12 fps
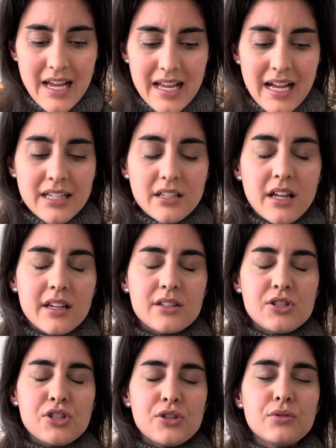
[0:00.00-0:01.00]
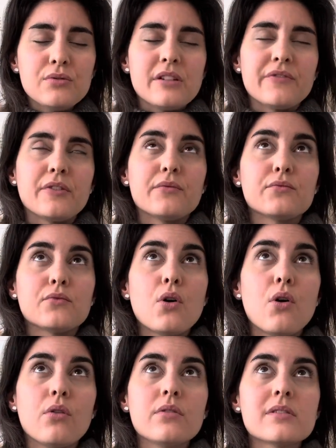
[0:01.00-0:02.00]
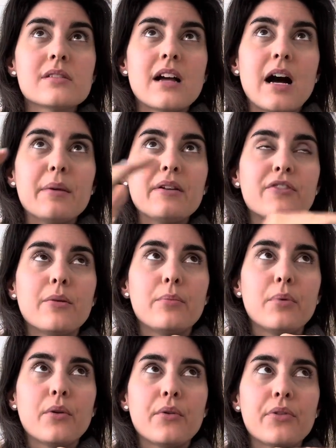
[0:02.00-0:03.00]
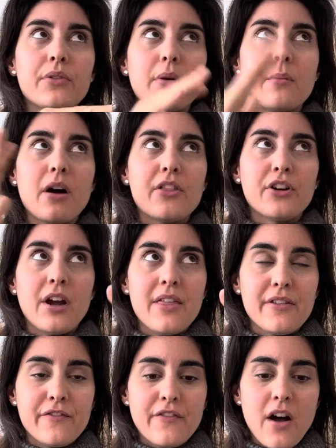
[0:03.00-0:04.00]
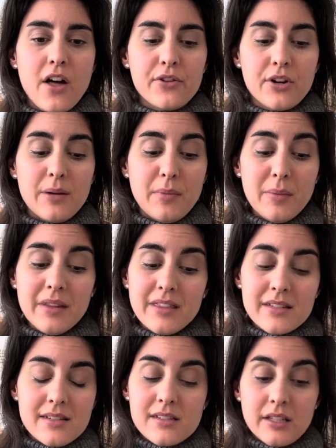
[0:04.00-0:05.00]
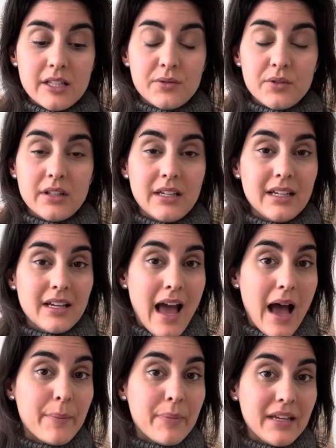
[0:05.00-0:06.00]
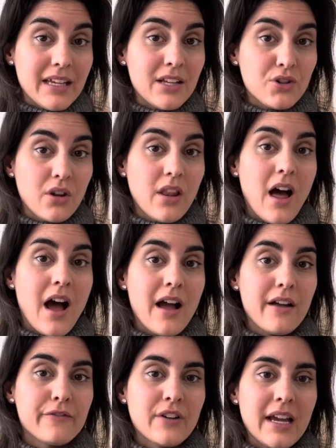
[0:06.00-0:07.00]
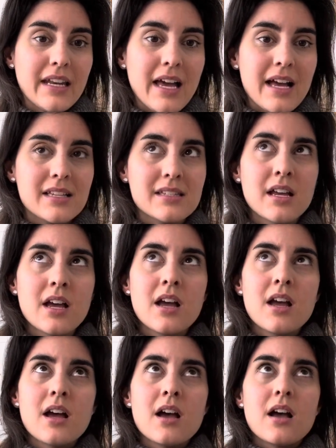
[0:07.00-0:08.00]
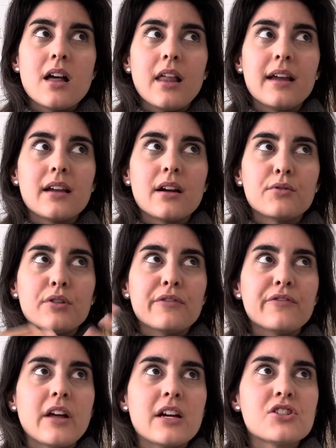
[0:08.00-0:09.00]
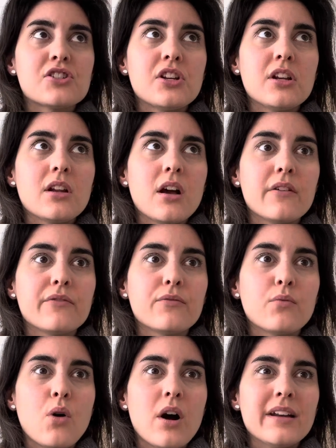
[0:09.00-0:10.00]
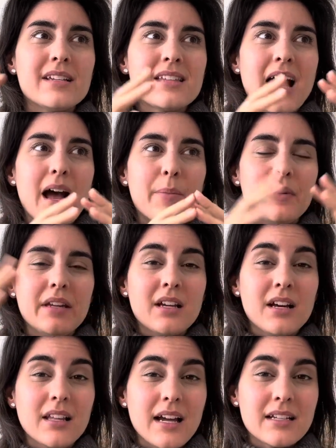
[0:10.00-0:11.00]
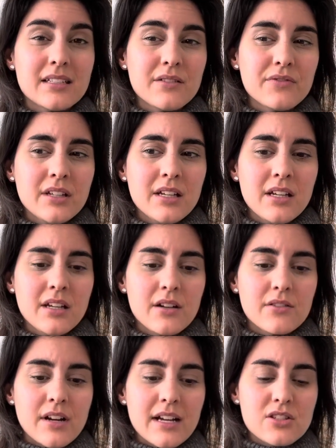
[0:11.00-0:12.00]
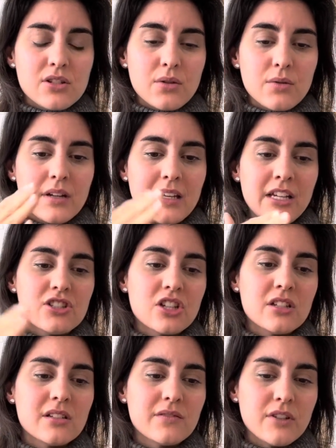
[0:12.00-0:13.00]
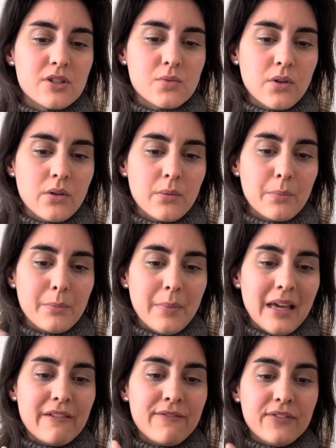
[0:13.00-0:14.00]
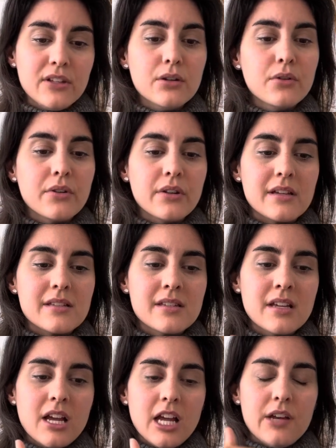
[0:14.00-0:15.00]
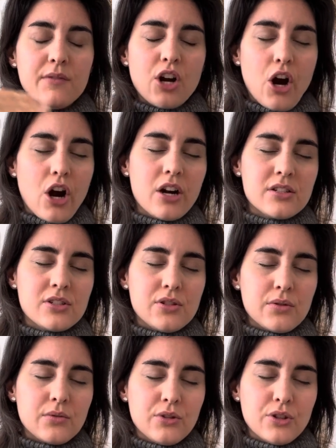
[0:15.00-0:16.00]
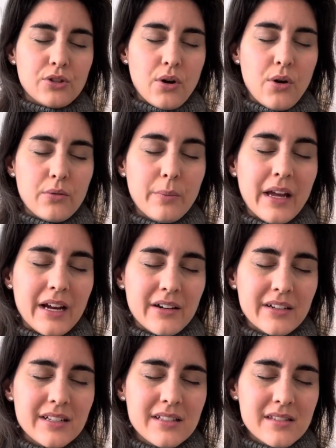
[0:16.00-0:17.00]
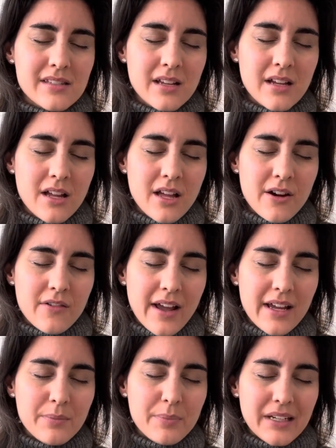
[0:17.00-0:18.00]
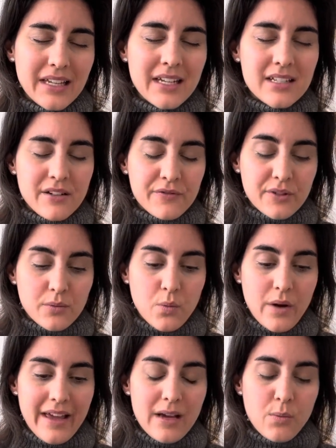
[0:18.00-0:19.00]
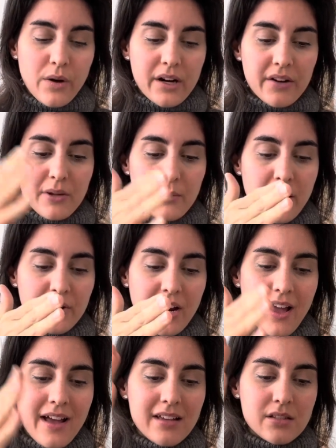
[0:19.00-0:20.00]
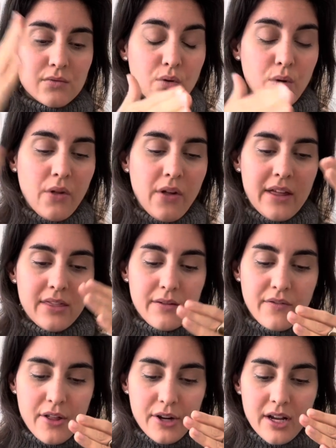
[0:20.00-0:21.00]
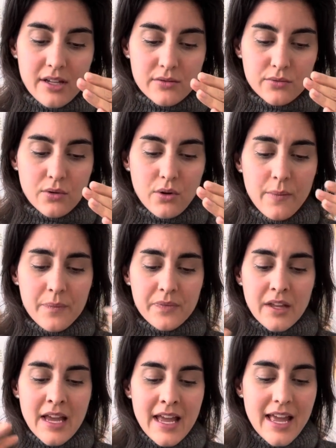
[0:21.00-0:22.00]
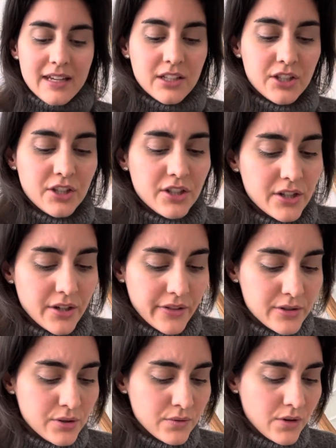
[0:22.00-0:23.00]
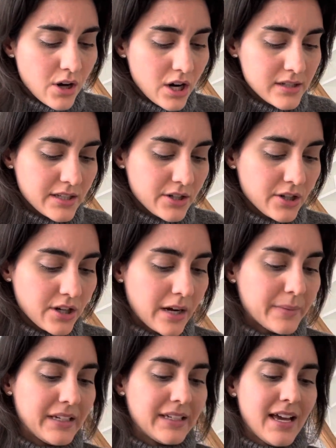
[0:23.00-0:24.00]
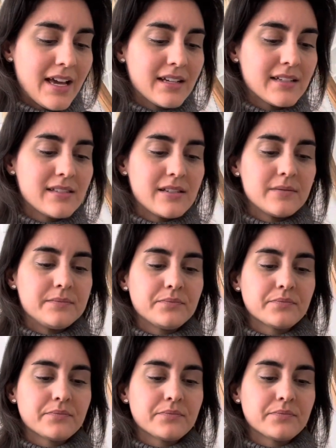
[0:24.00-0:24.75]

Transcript: kind of like two different roles coming from both the mother and the father, and maybe this is literally happening in your life, right, as like a reflection of what is happening collectively, right? So each individual may feel this in regards to your own parents, right, but in a different way, where the mother has a role and the father has a role. And here the two cards that are coming next,